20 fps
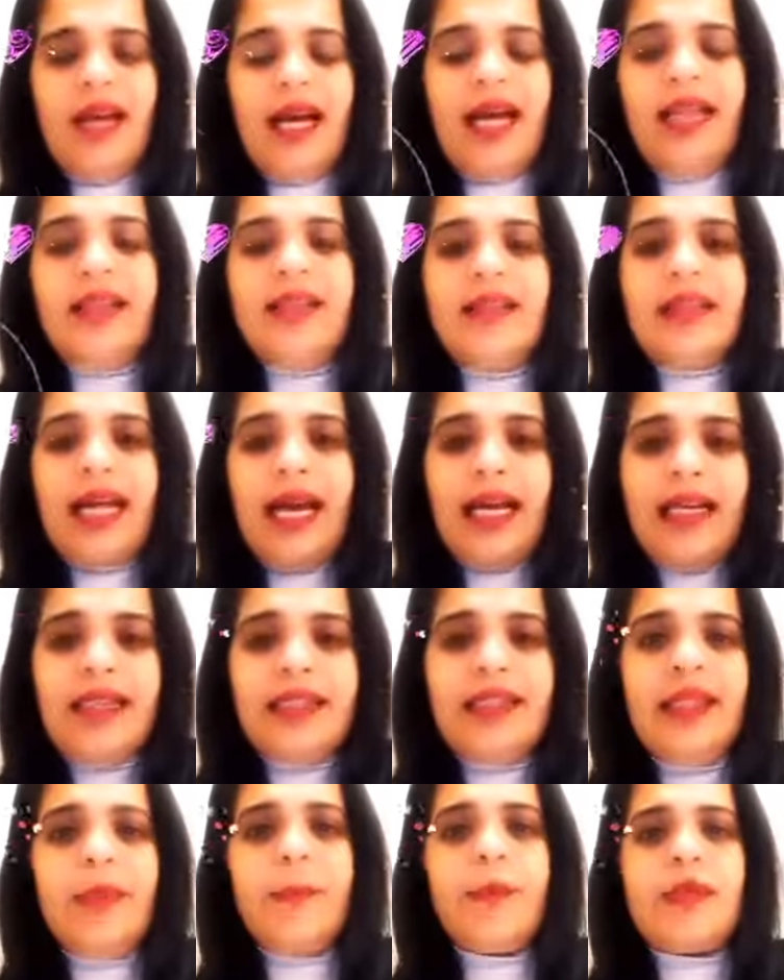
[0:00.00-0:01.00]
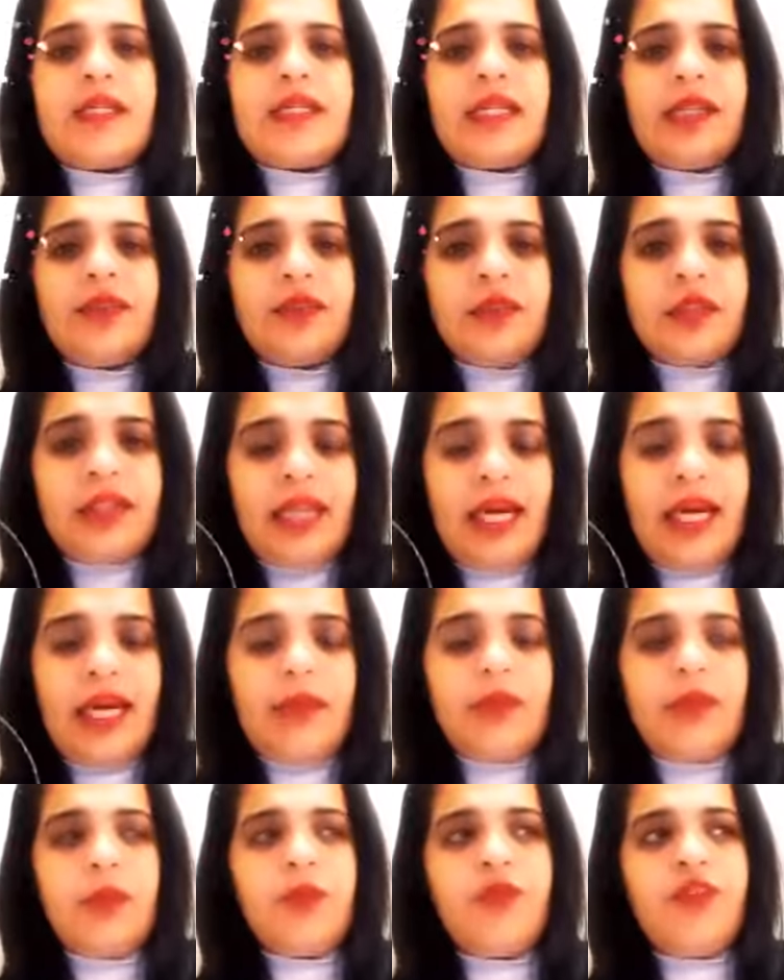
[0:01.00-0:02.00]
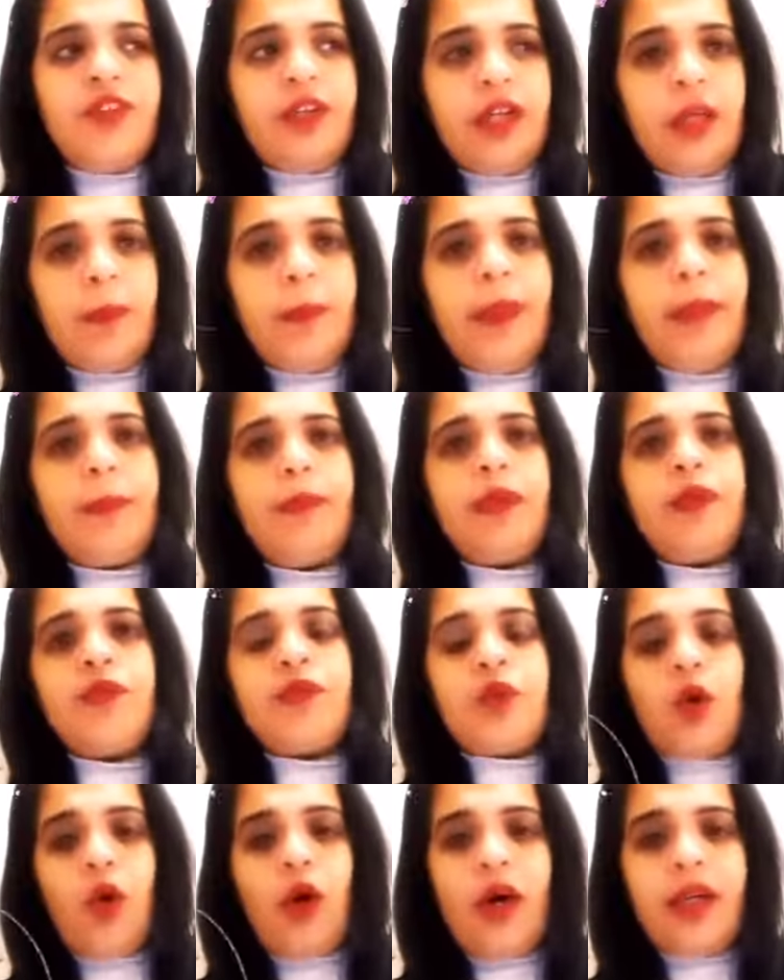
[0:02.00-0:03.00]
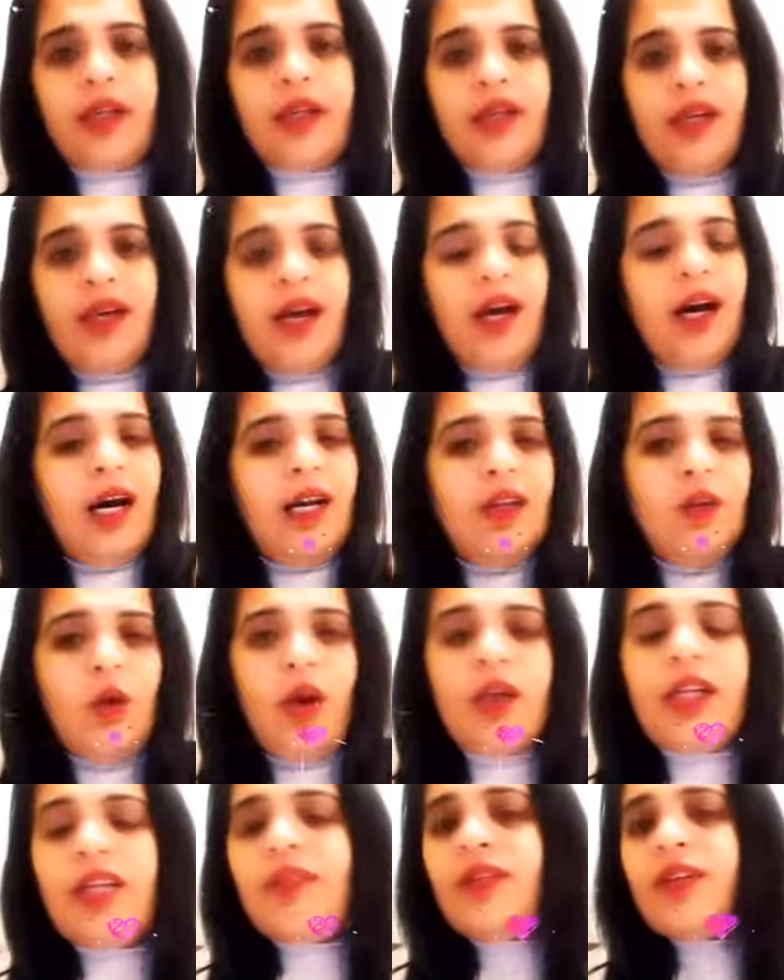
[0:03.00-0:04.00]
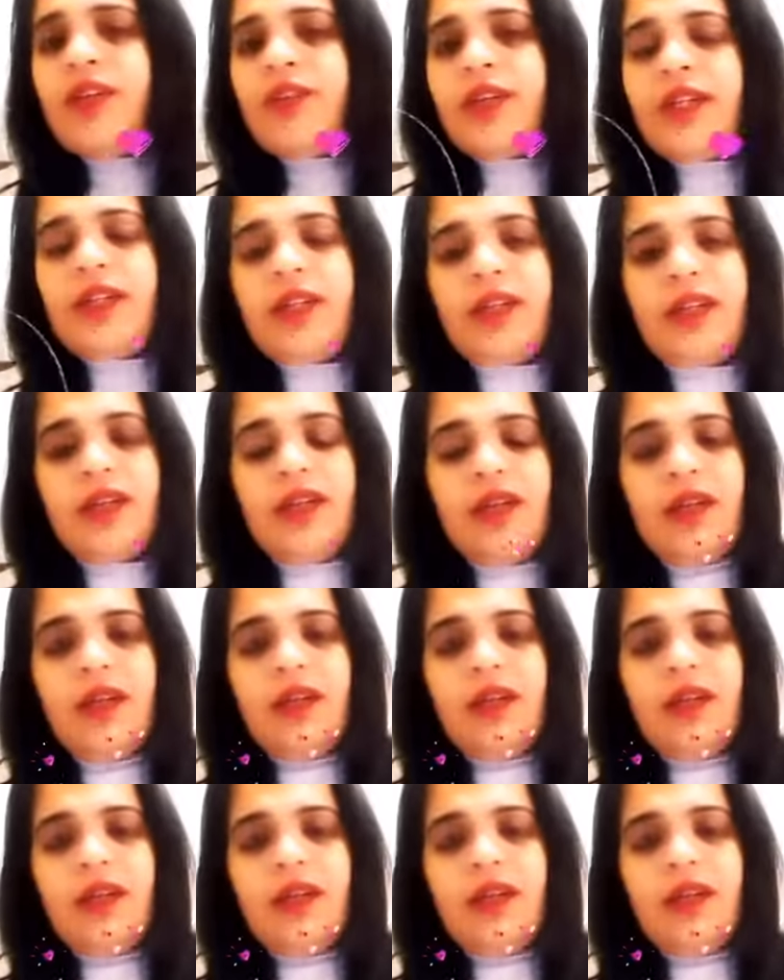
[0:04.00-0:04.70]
And 90% of the time, the fear people have got are not even real.